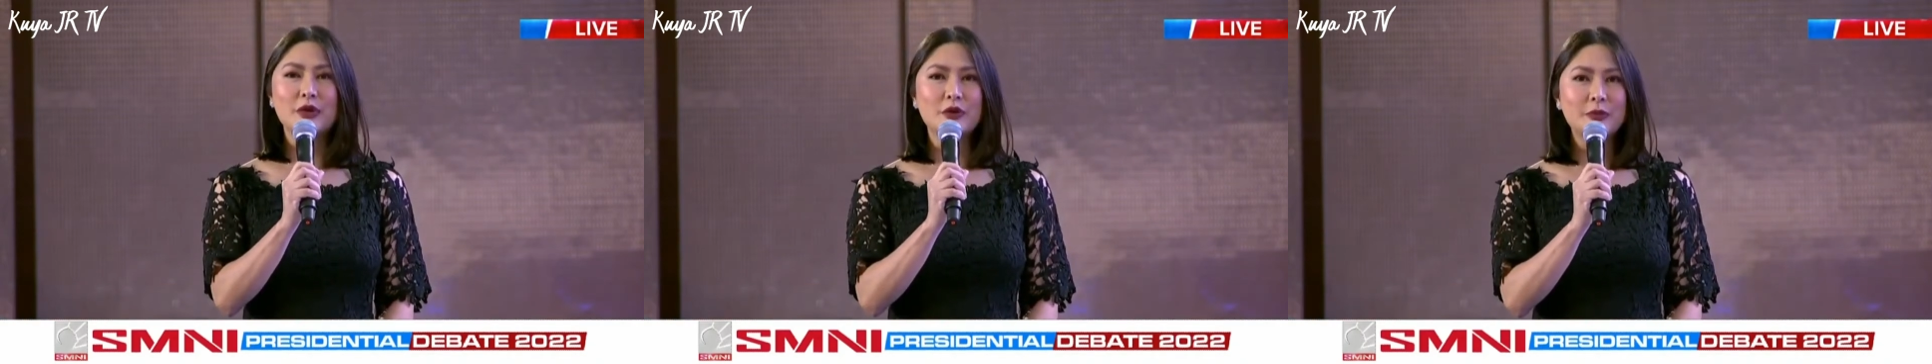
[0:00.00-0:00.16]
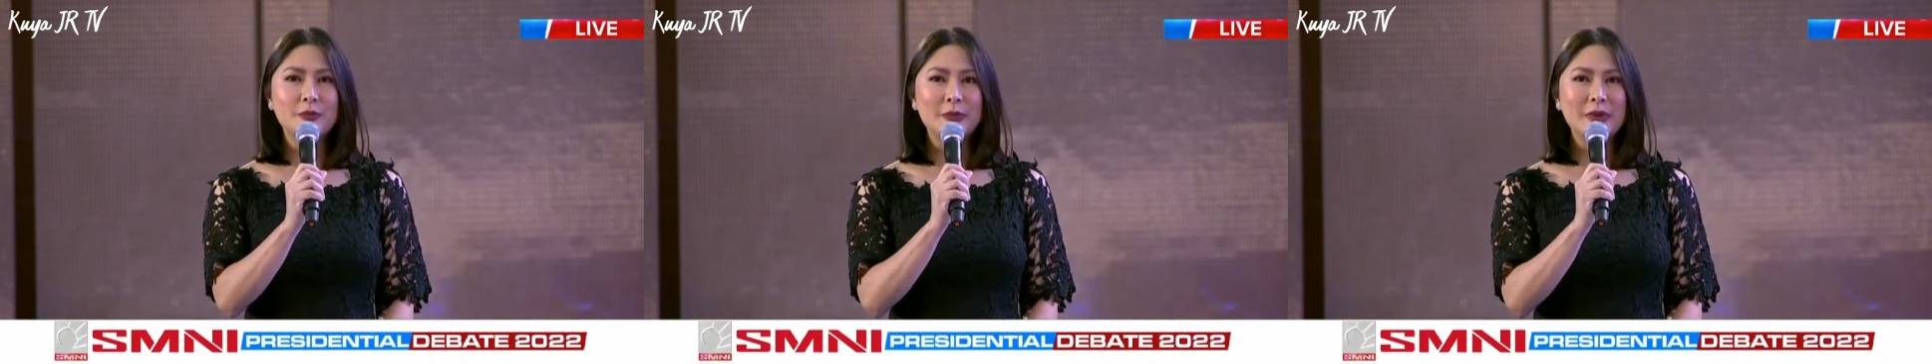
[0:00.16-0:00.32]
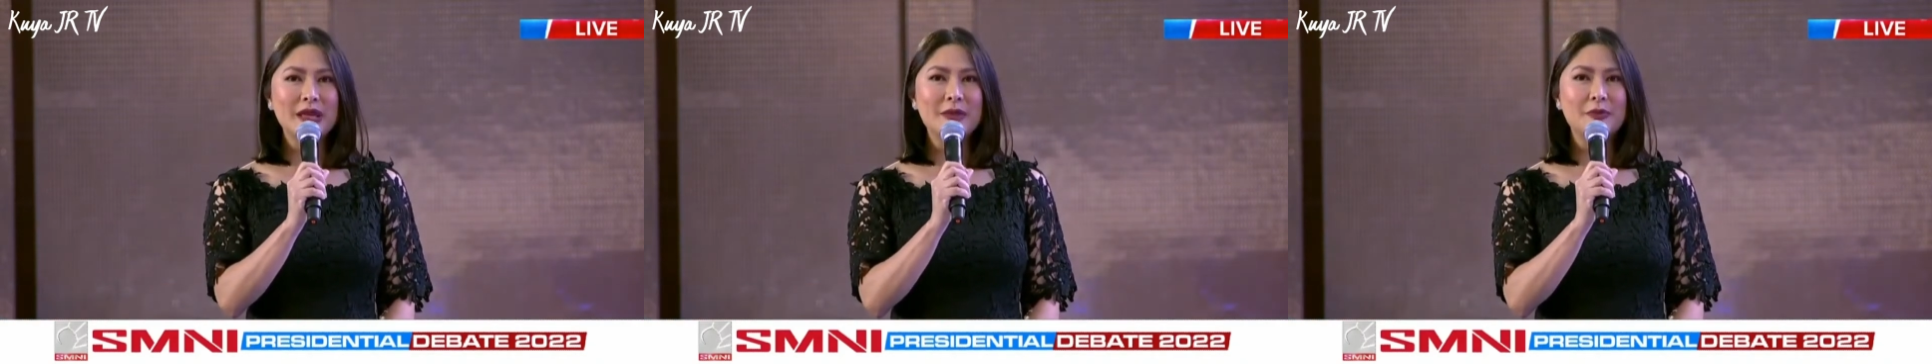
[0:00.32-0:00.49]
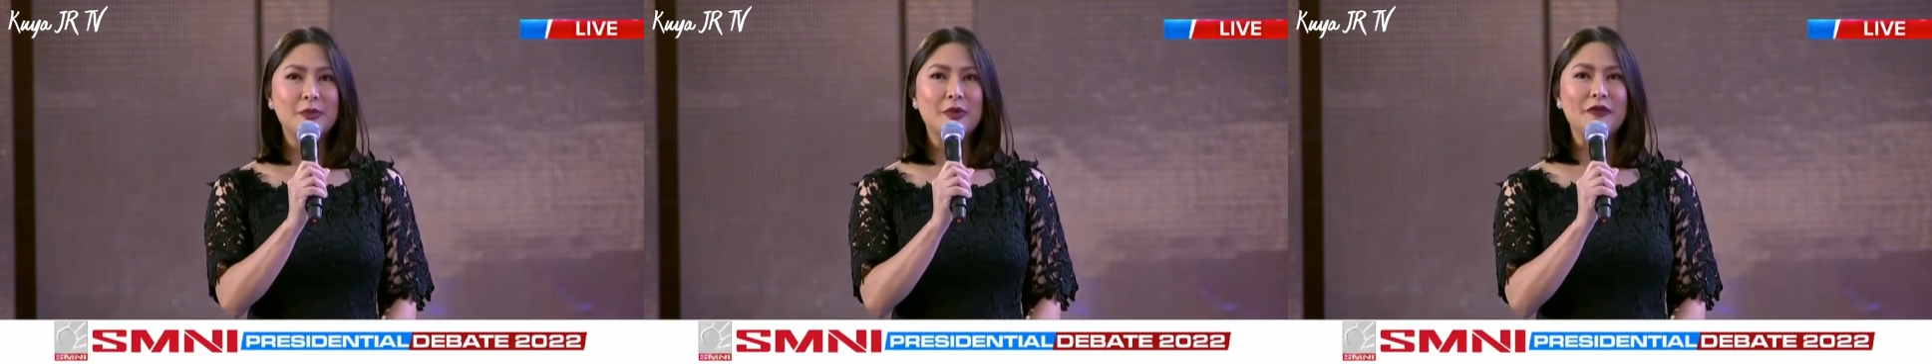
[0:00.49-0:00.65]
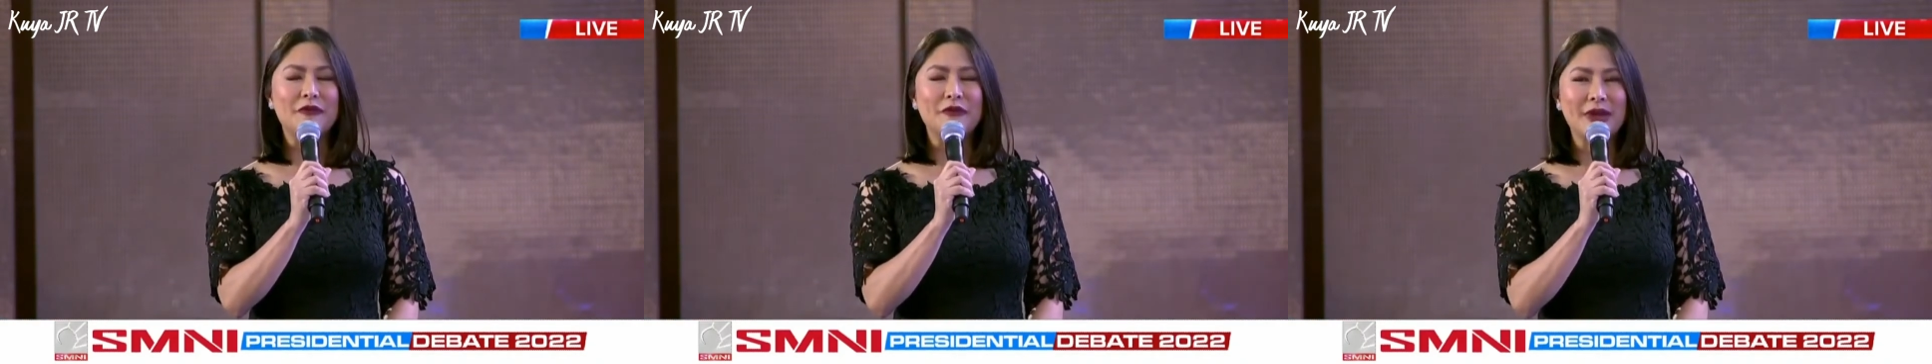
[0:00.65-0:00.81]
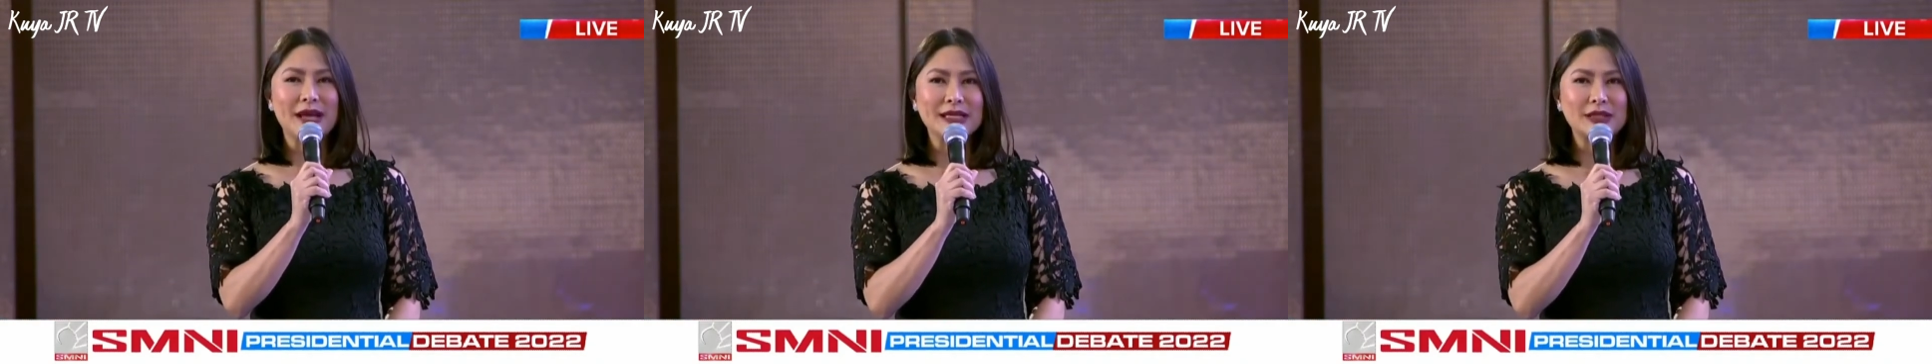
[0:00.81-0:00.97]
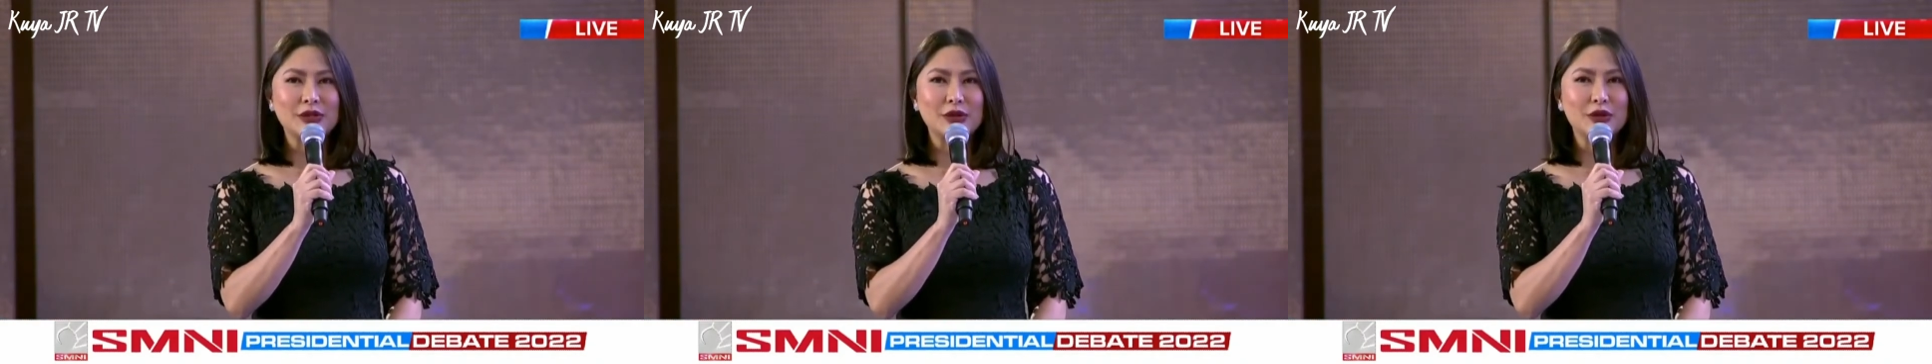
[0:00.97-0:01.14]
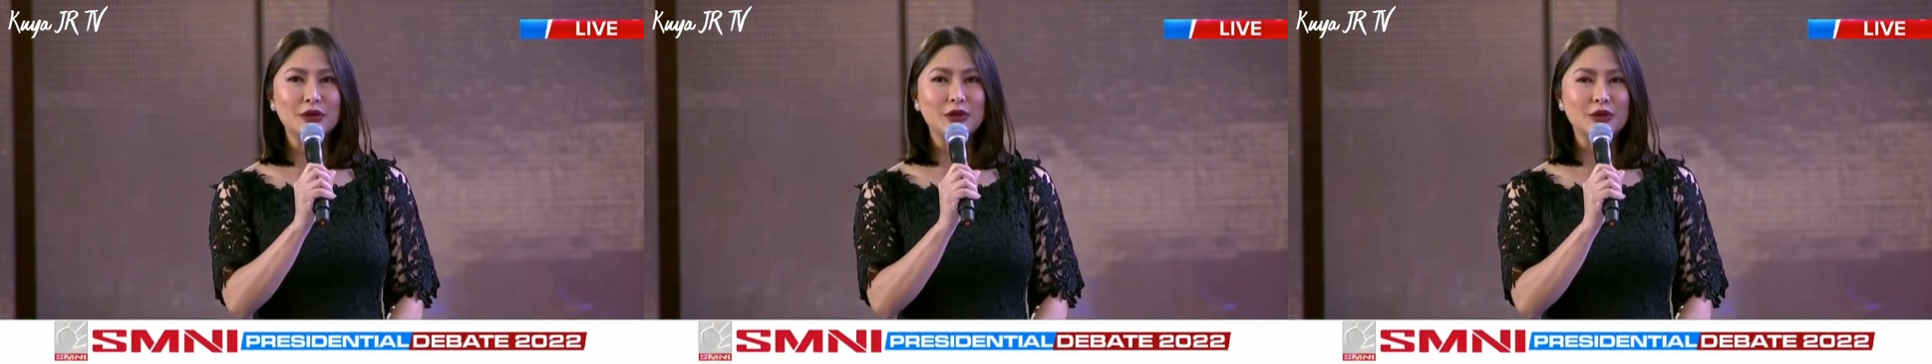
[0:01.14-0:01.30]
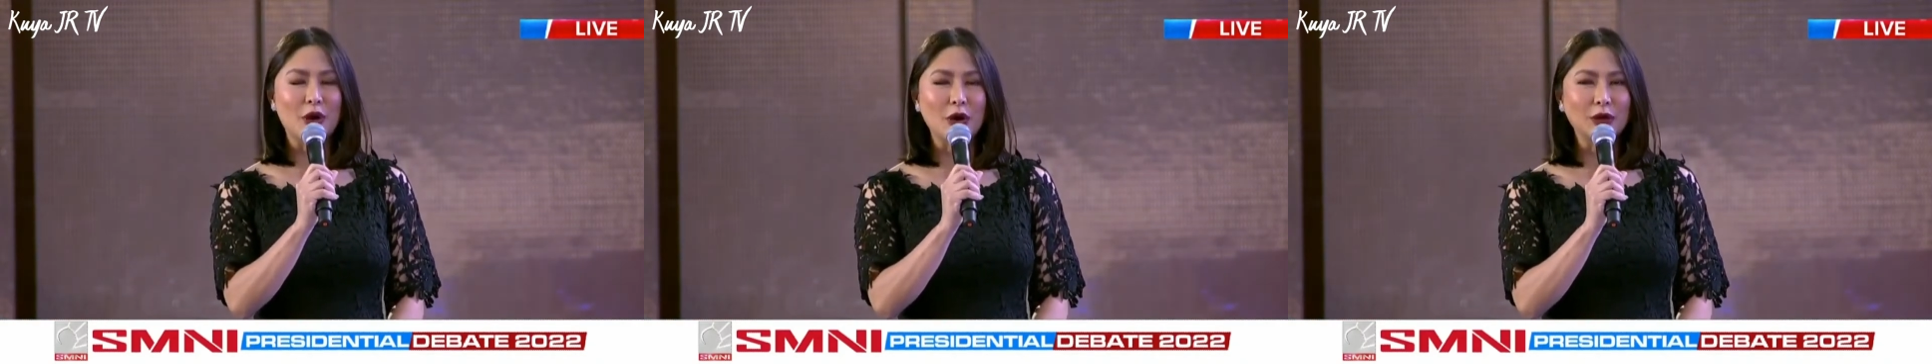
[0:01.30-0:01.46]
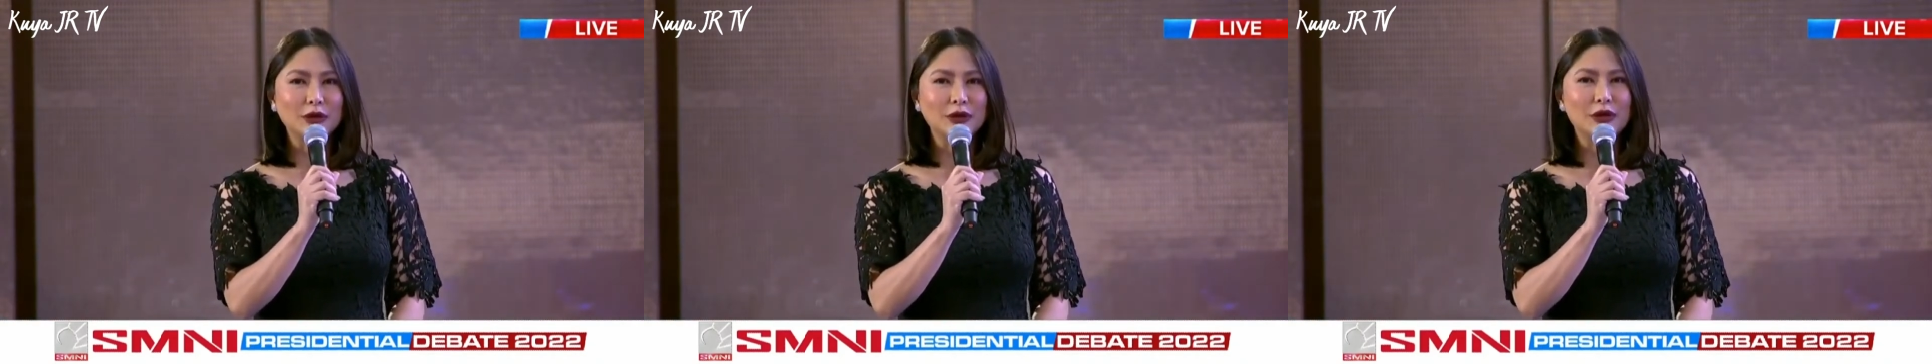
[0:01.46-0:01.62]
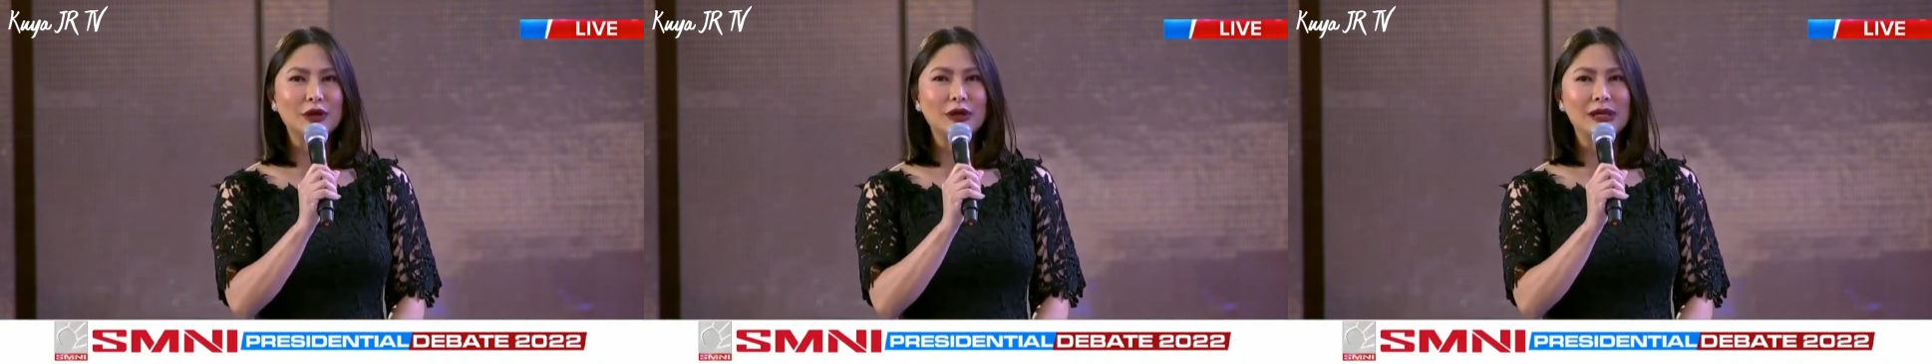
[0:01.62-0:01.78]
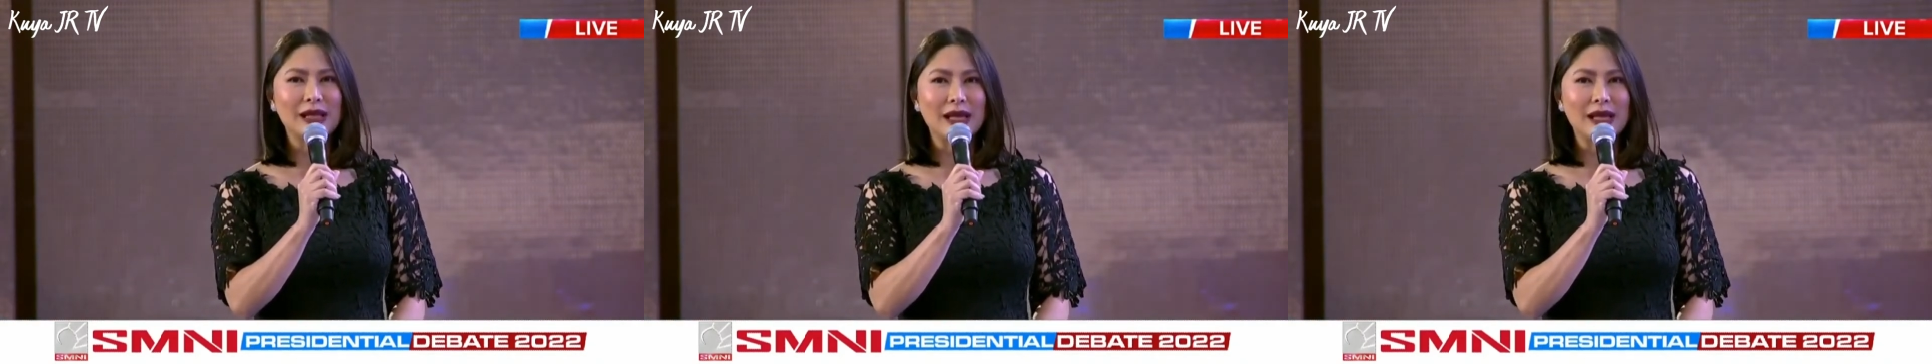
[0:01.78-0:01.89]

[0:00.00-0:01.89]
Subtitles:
UP Professor Dr.